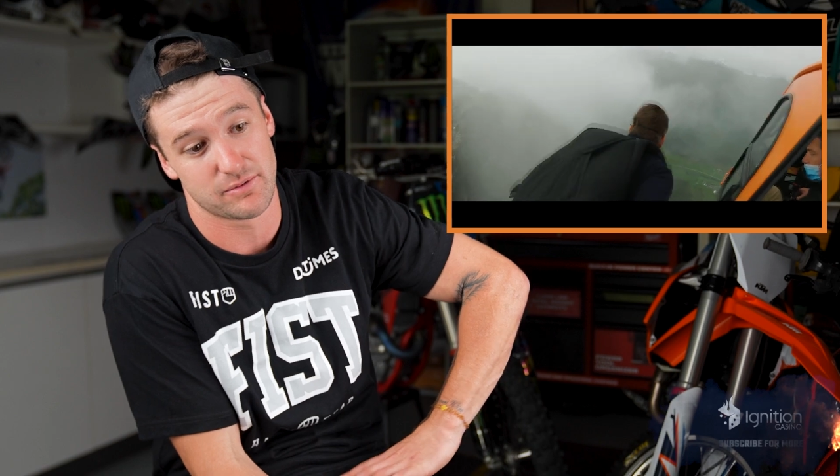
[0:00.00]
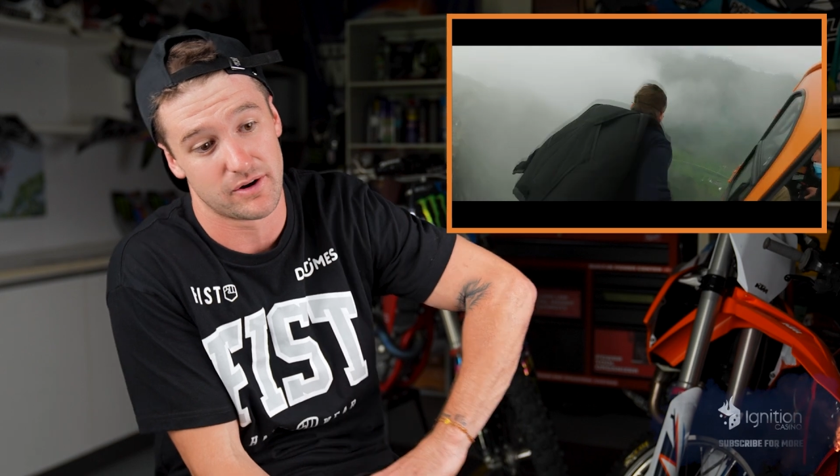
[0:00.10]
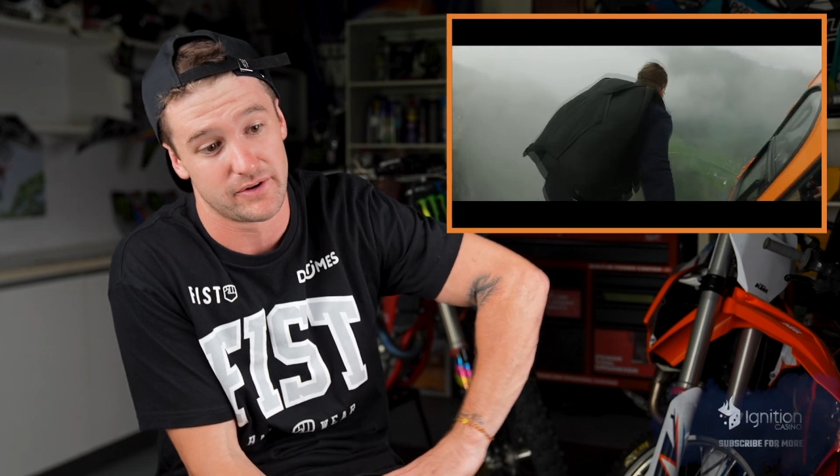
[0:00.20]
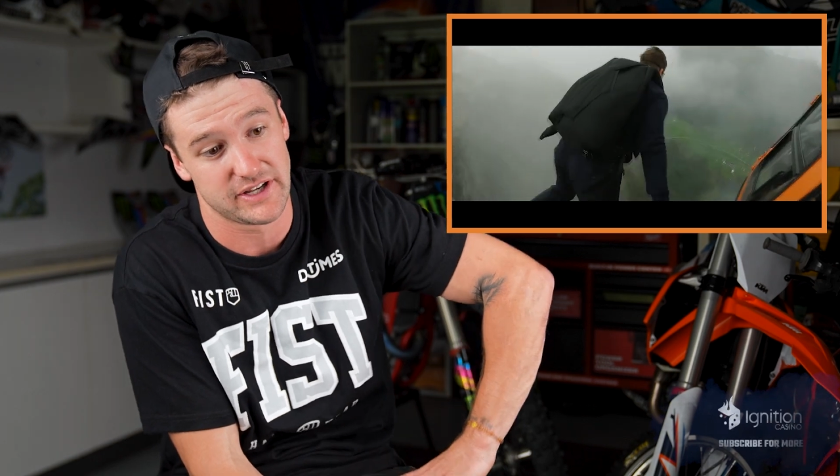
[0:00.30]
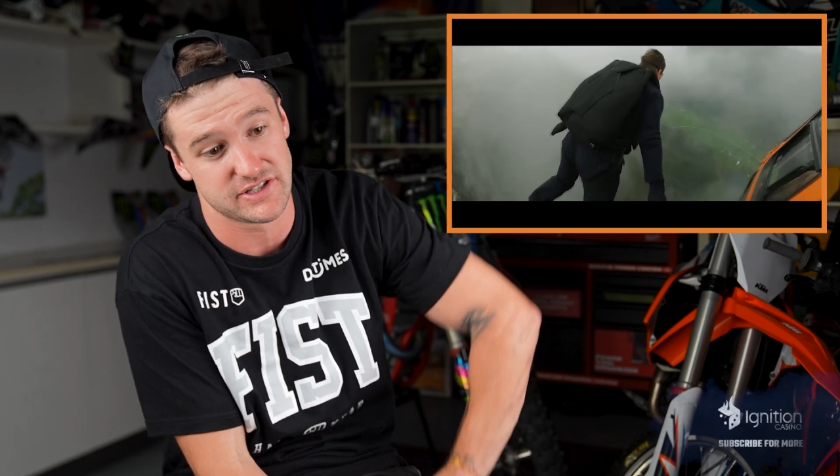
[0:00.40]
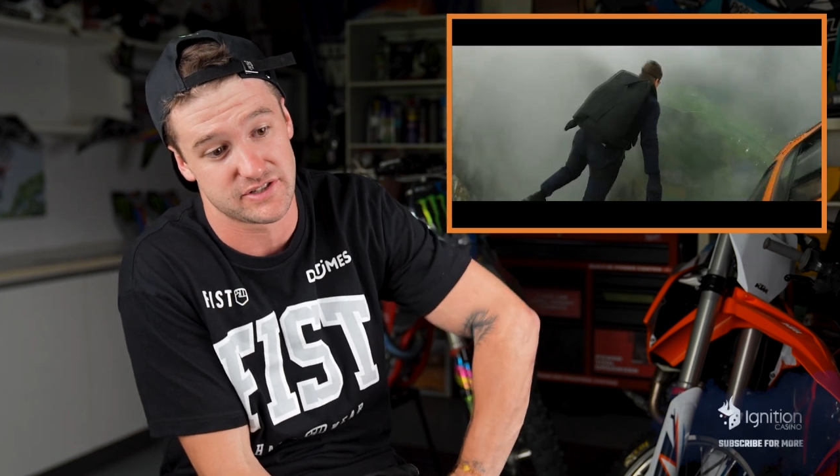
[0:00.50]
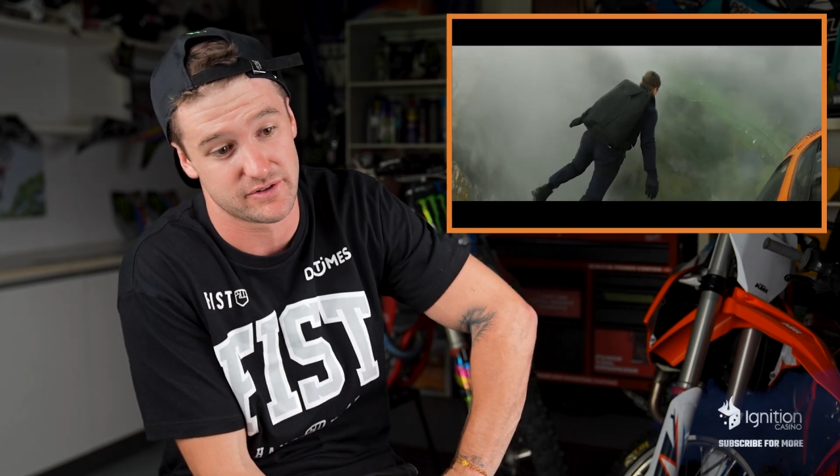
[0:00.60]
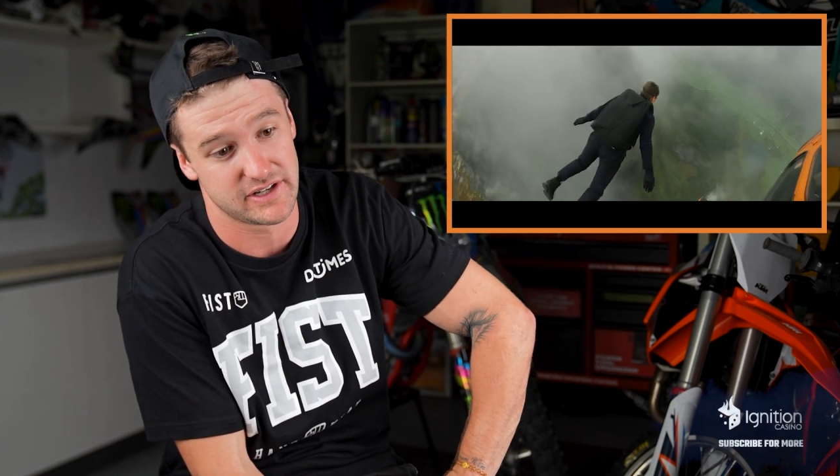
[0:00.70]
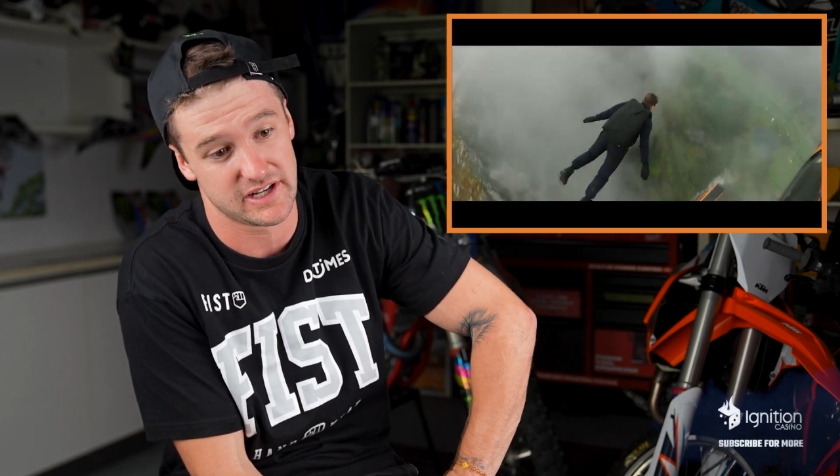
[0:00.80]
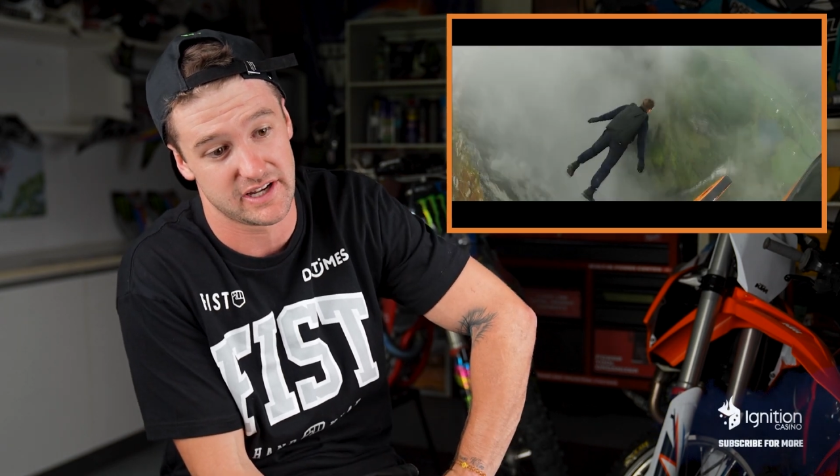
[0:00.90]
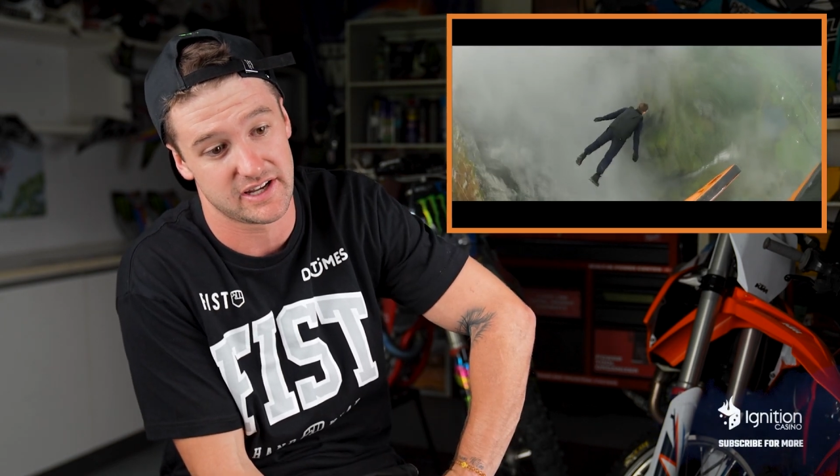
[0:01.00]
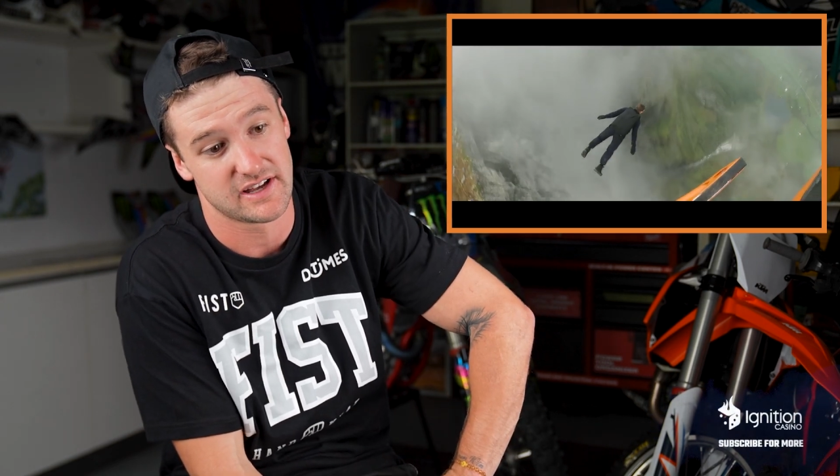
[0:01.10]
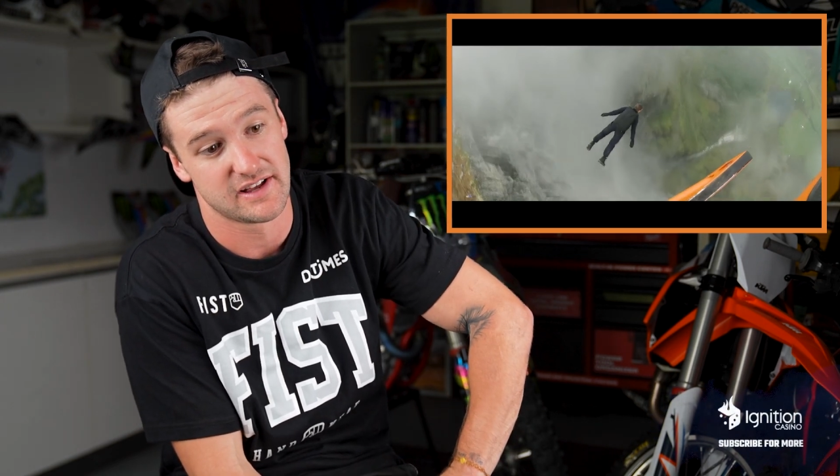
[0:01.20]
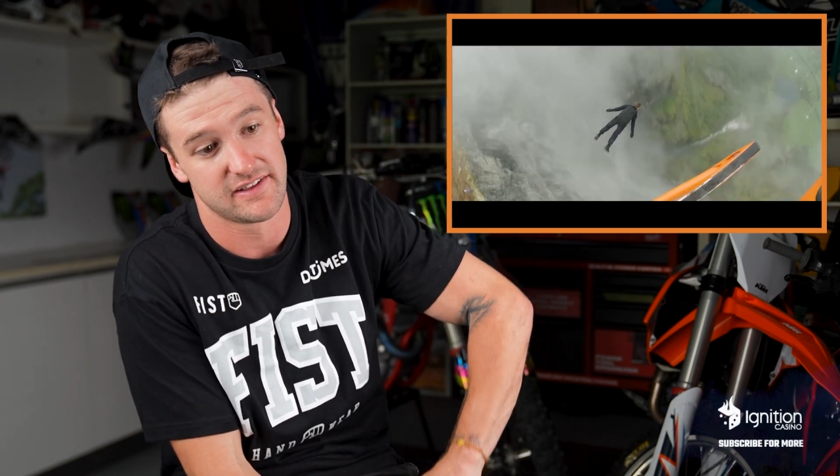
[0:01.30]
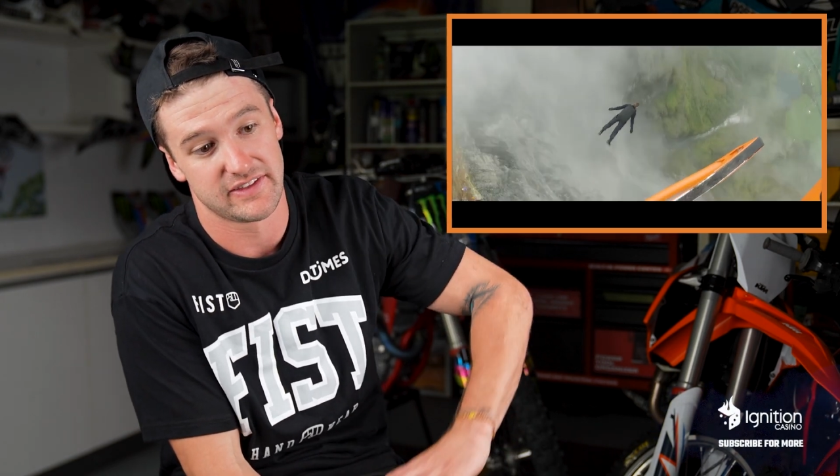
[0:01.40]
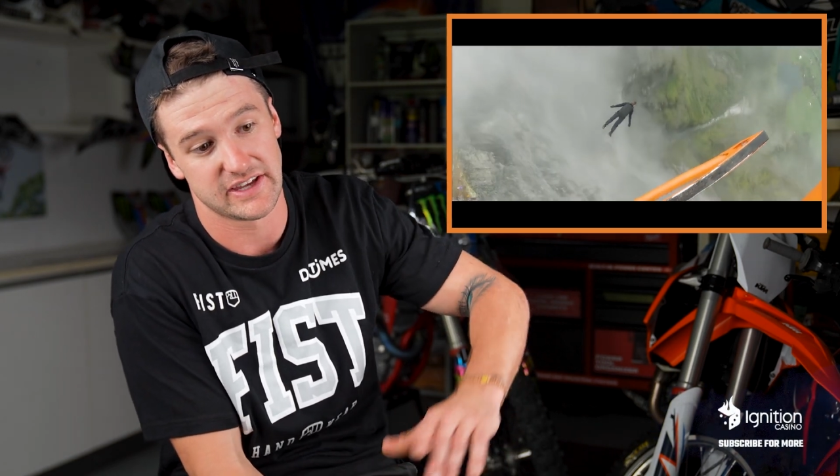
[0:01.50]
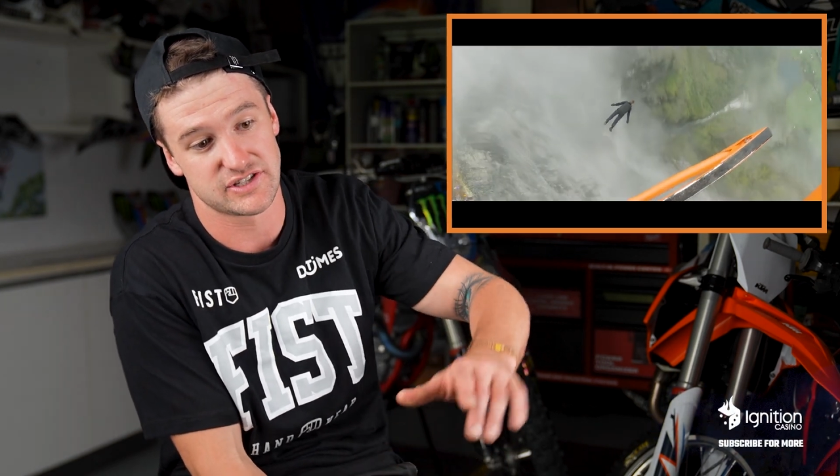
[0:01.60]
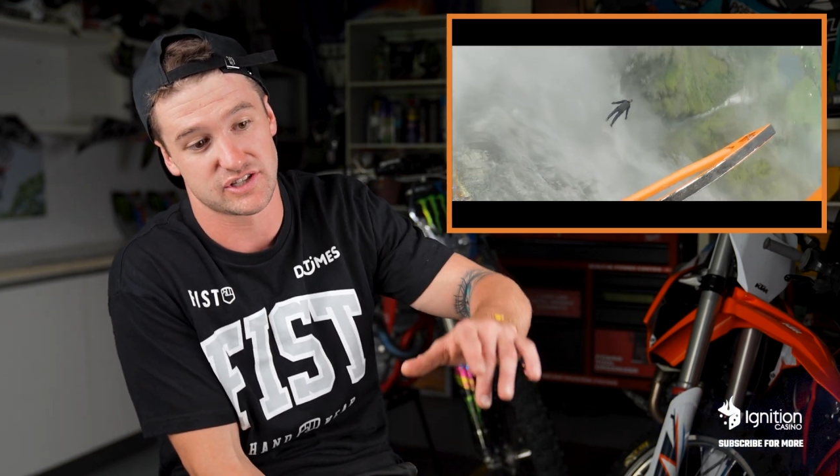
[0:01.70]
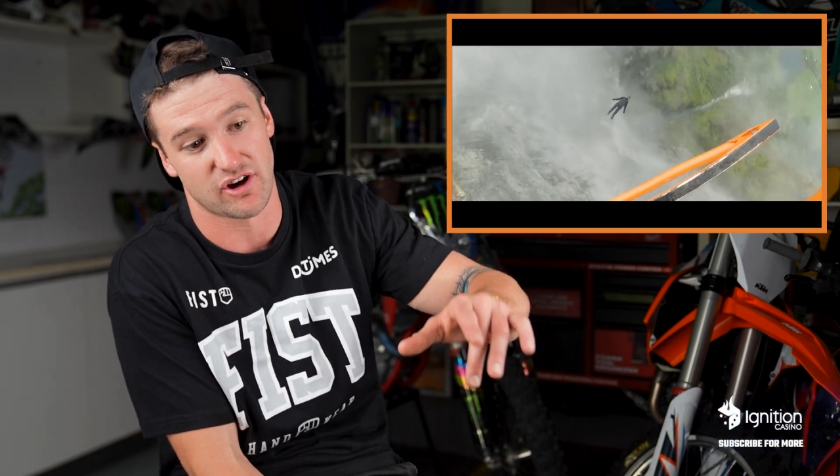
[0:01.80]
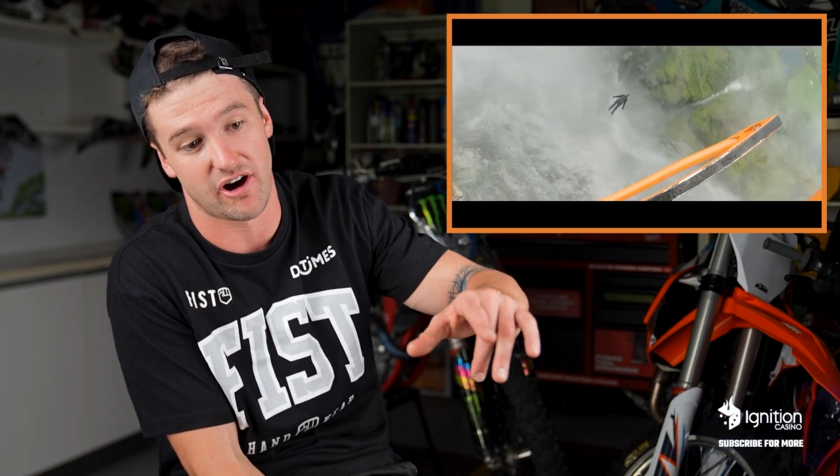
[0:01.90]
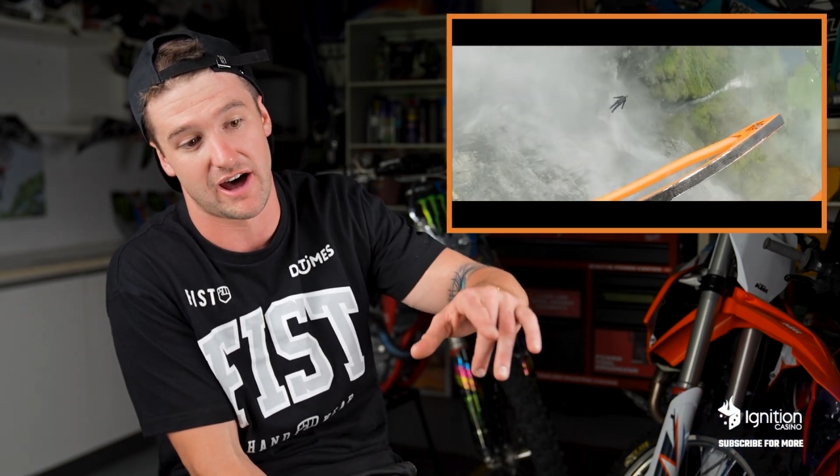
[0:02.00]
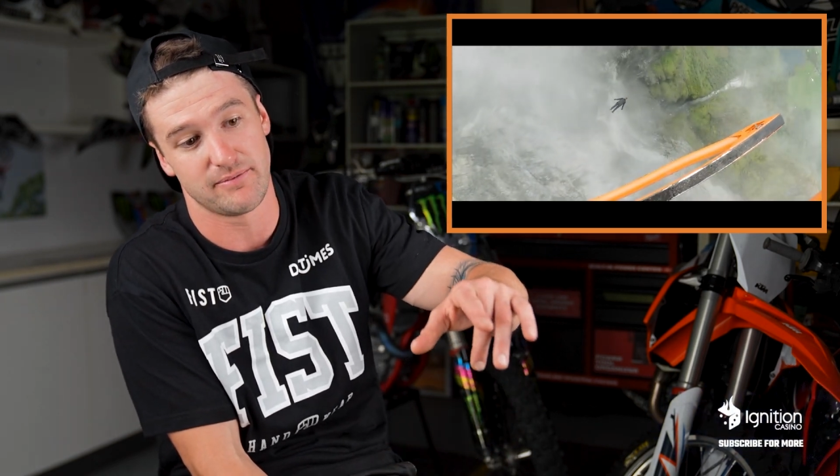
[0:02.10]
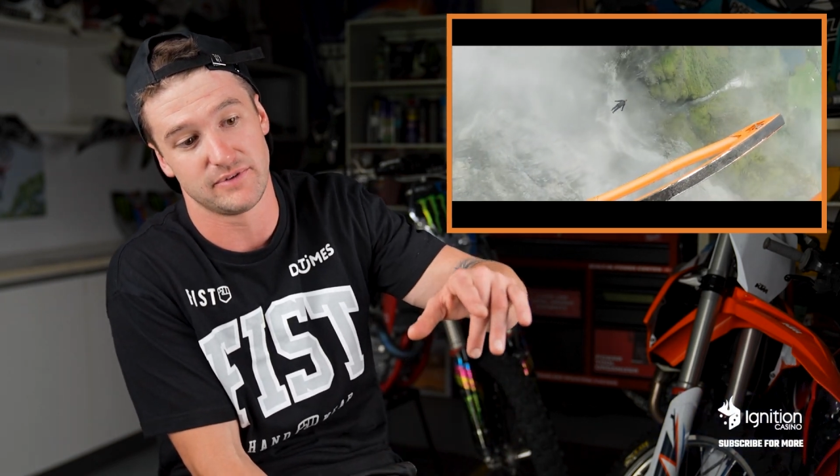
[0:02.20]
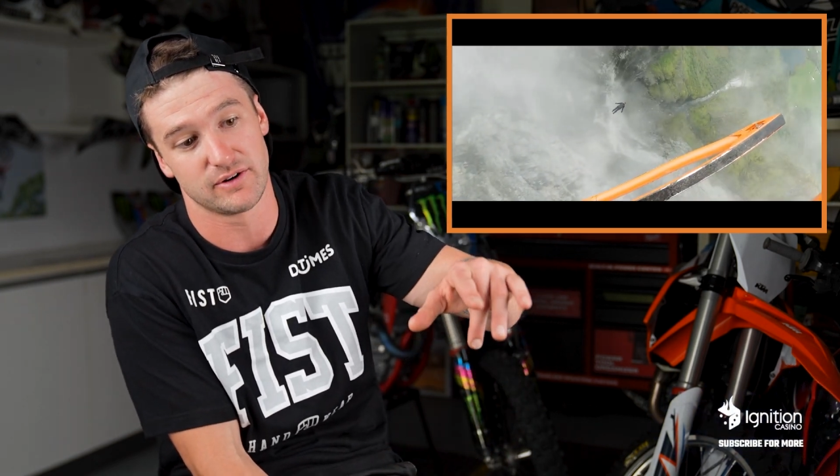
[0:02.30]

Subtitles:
what he's doing here, he's timed